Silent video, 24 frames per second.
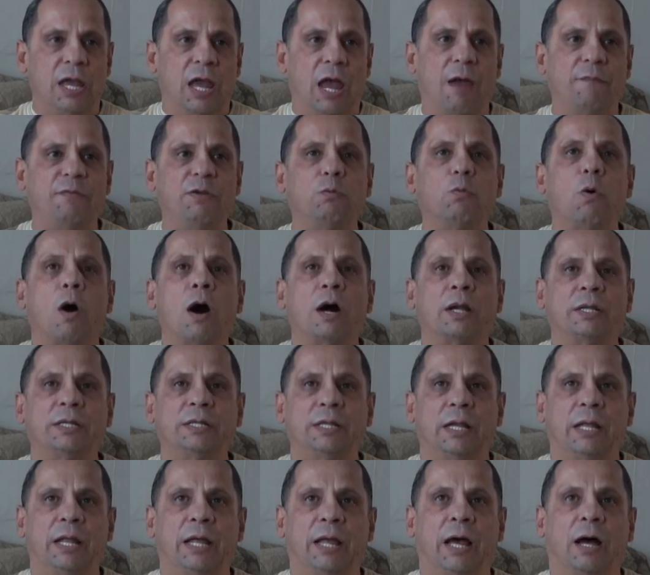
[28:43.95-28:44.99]
everyone
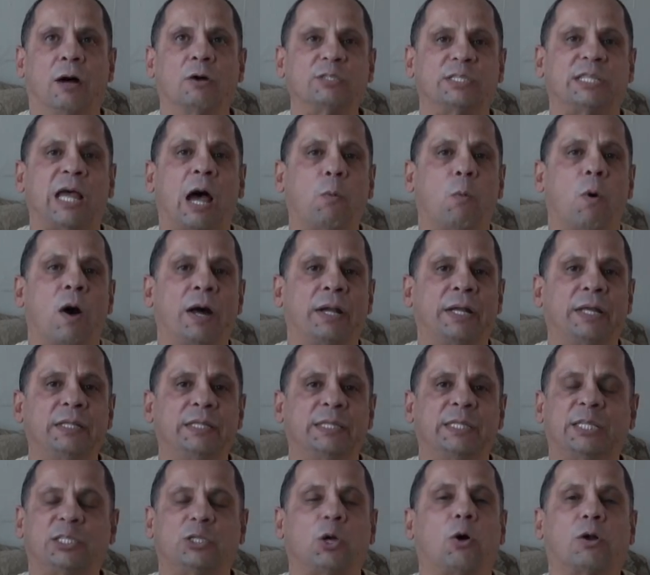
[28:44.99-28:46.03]
else that
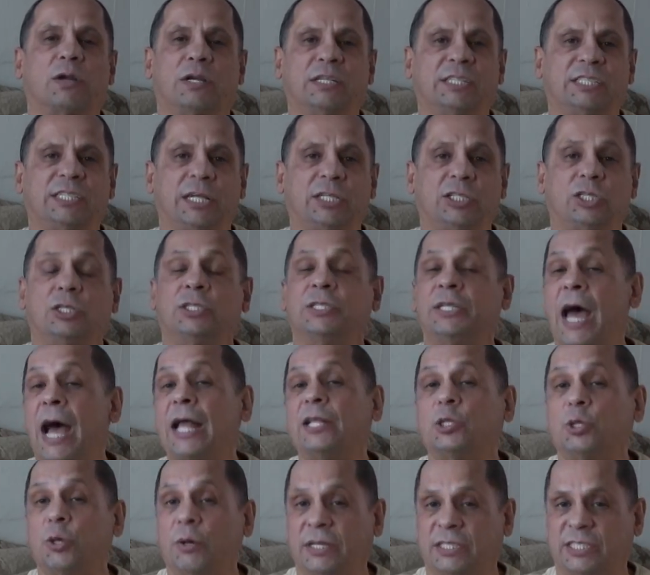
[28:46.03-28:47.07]
wanted this organization
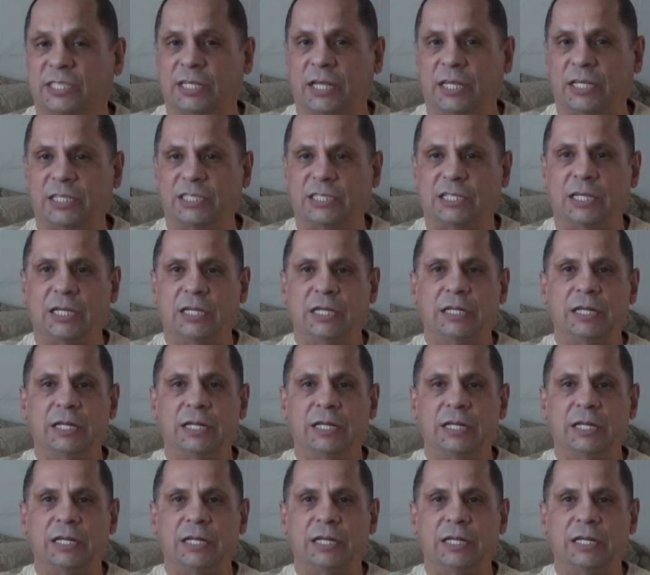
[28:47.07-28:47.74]
not to exist.